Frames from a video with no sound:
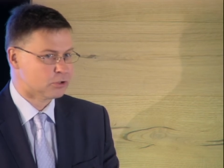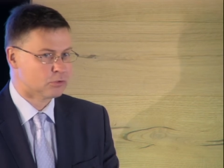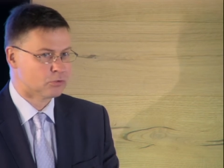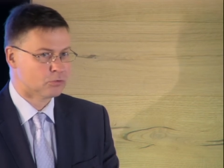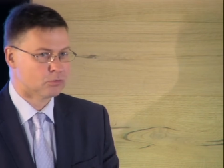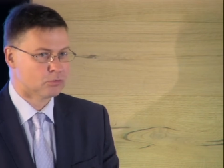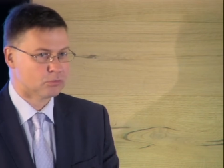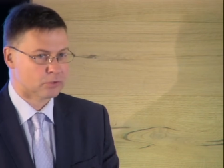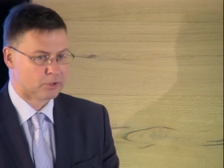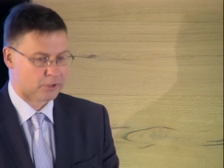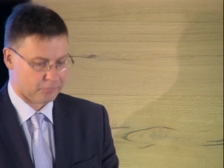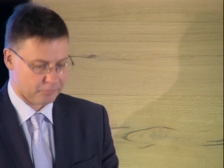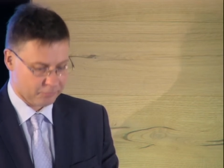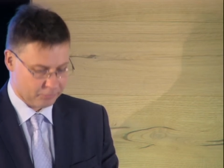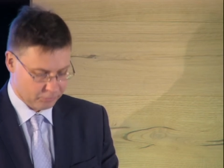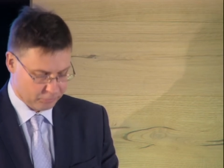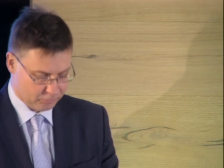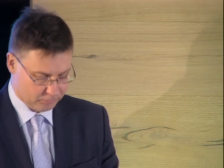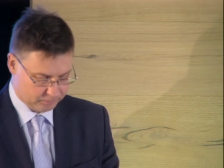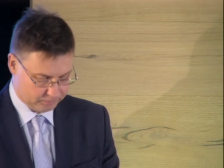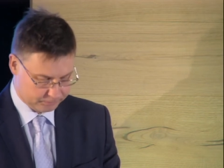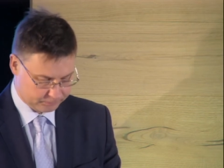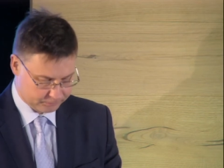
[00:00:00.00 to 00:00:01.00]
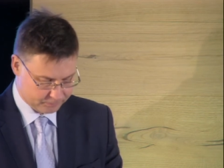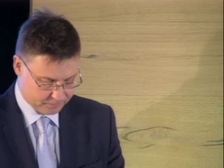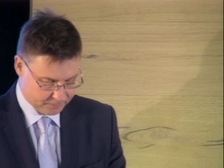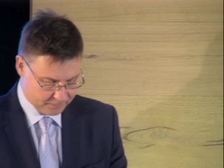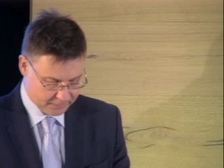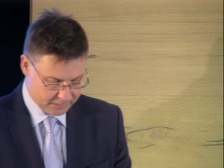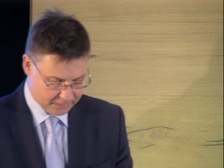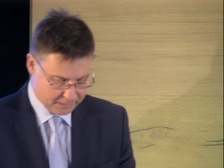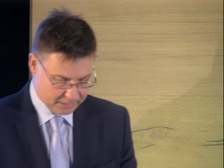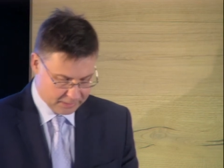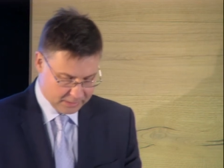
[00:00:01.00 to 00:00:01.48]
II review.
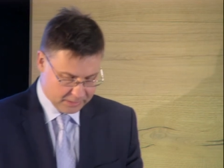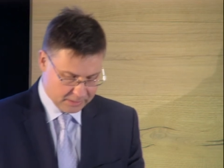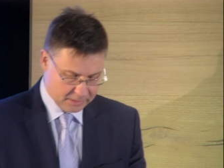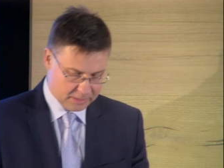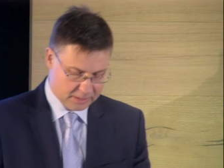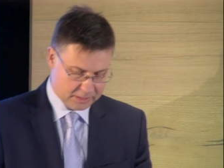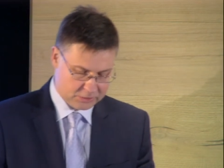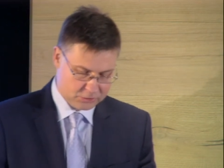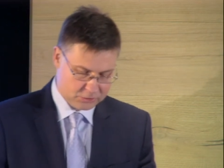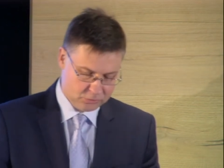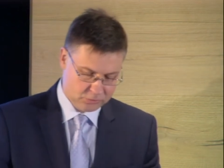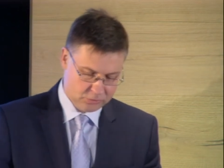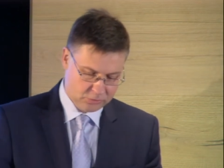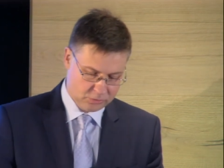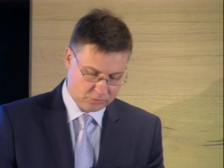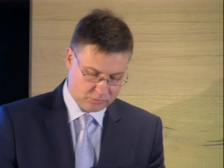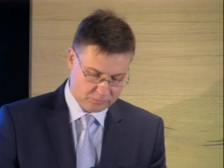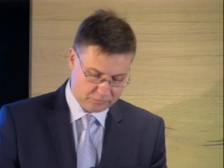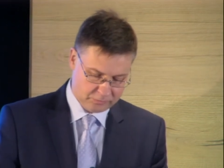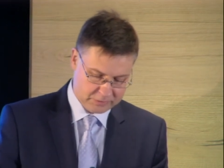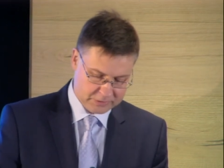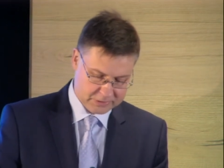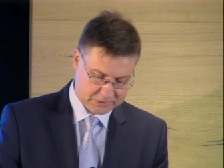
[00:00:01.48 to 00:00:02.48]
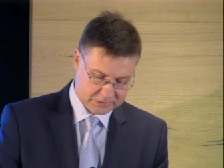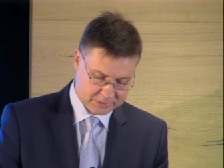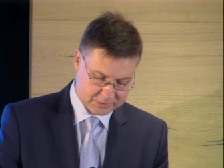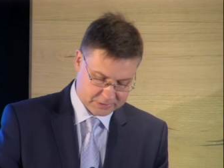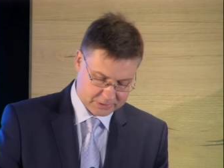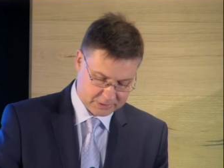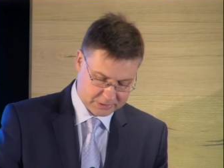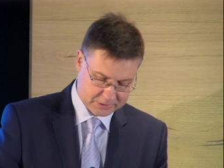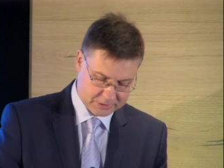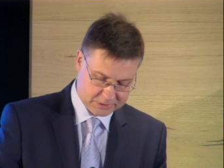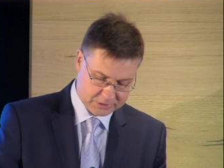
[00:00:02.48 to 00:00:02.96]
As you know, with
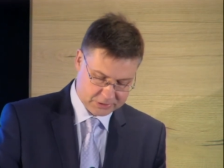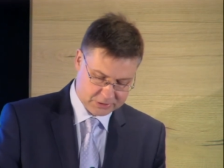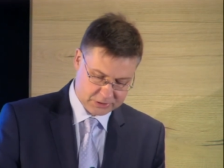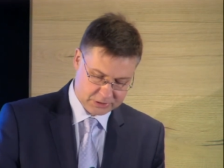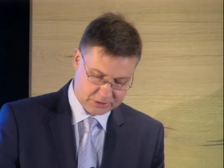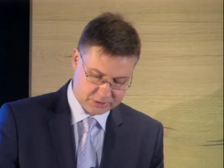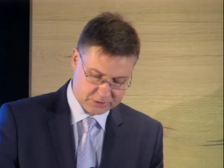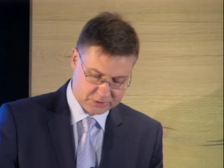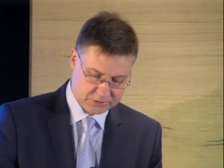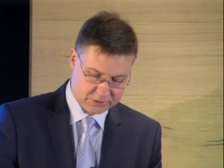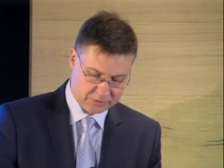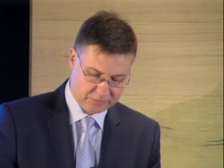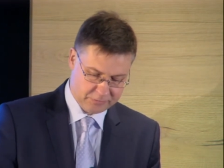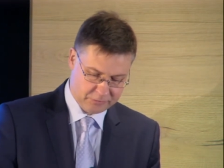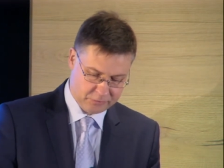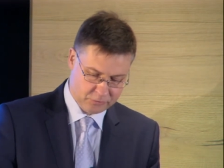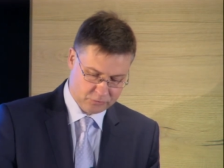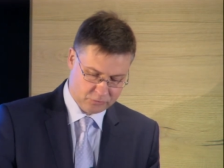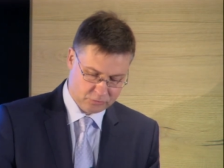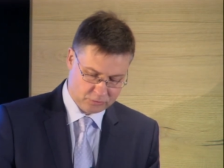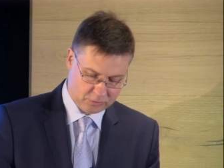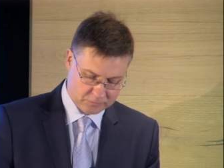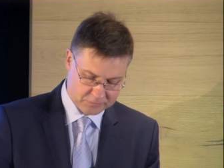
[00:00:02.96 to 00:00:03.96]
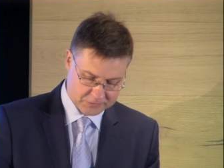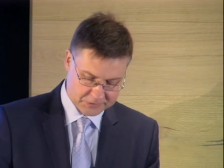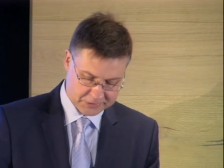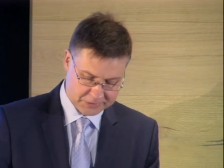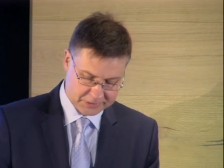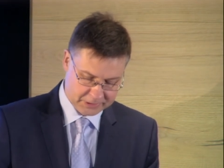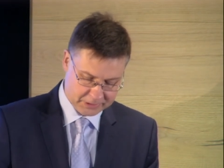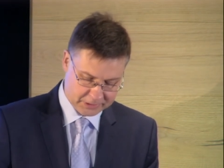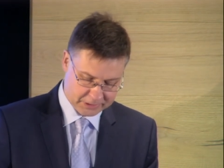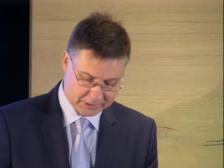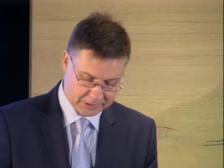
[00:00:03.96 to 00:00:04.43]
this year's review of the
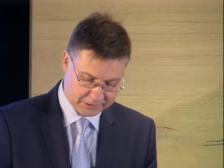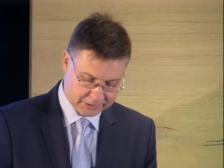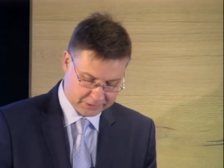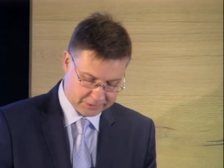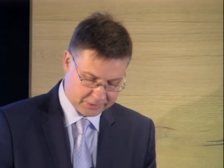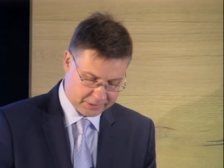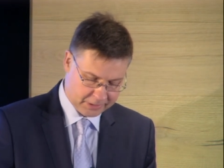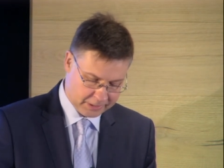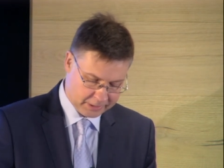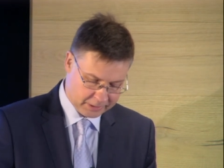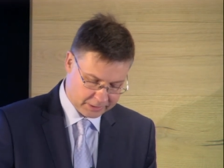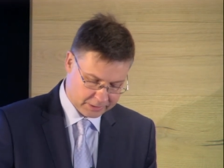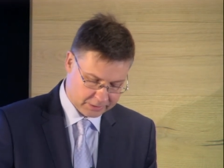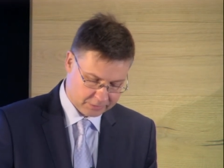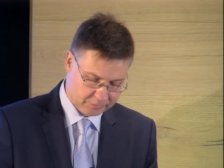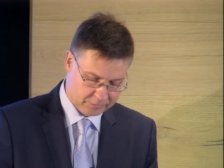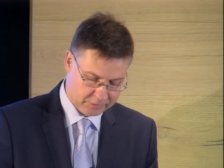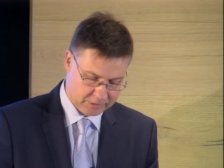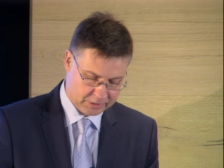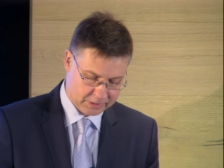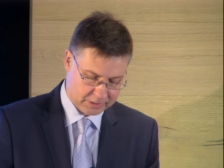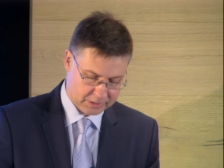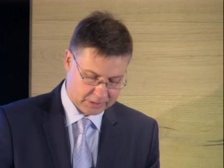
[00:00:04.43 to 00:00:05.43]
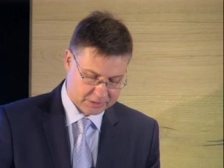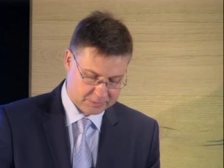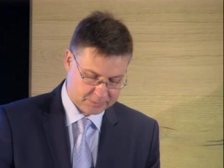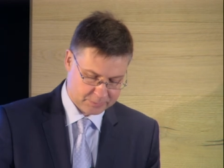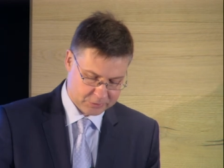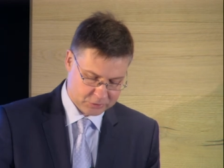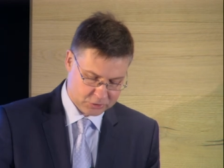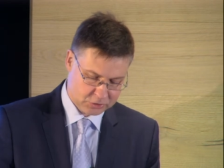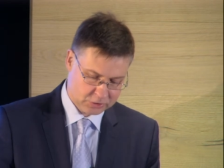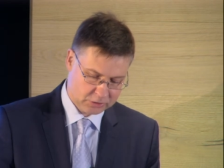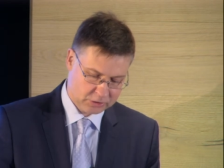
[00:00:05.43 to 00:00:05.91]
Delegated Act, we are
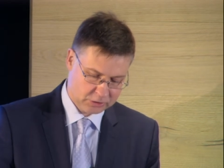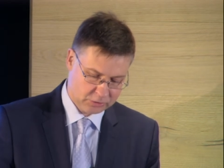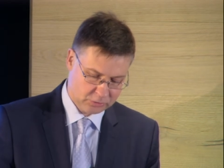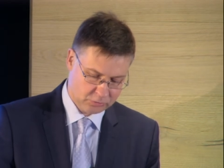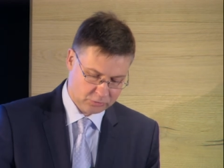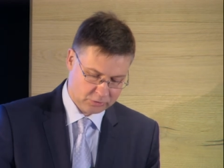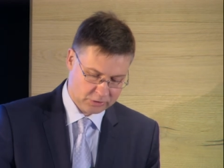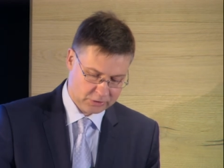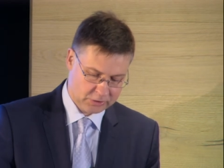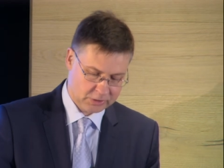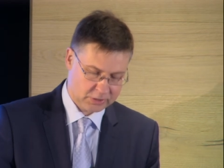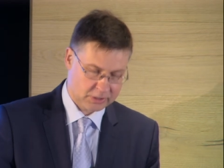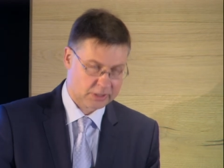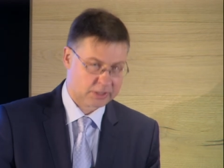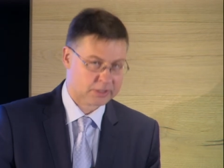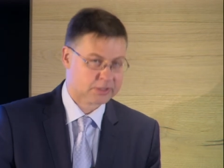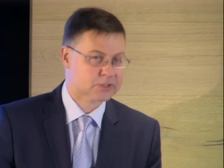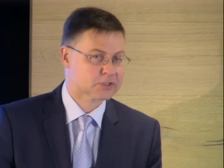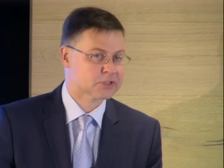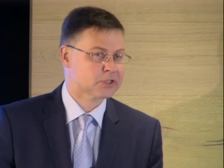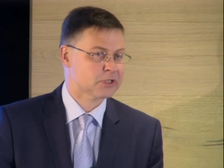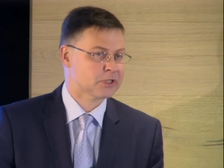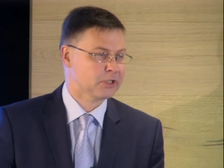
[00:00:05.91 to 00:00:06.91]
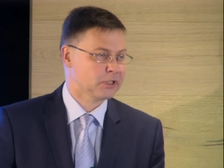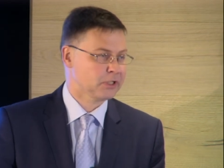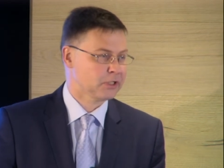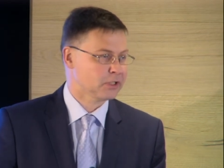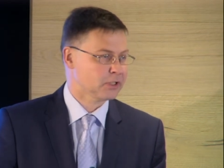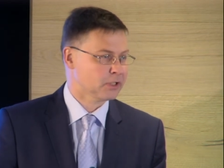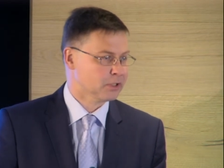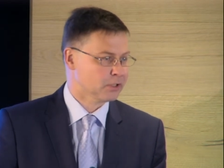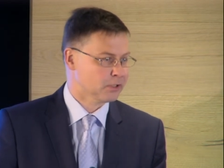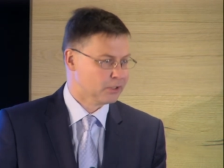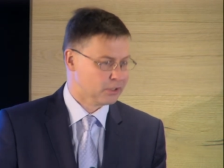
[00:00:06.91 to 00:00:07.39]
especially looking at three
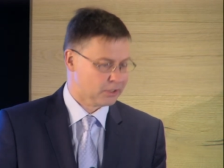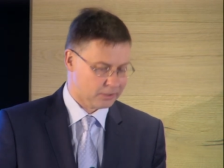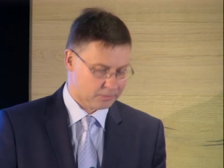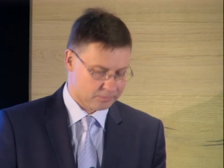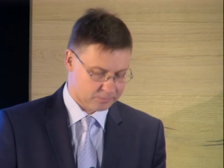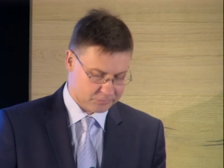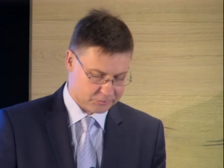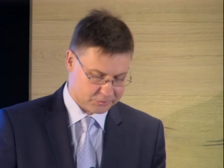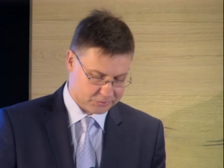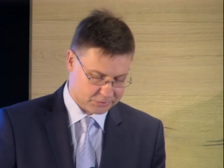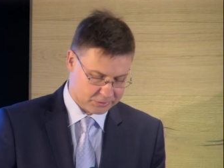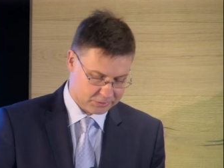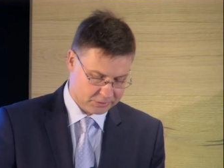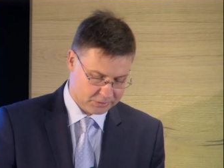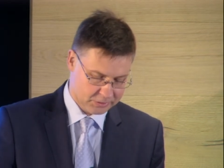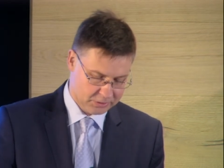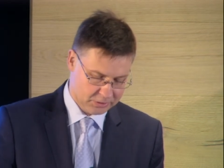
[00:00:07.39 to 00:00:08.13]
themes.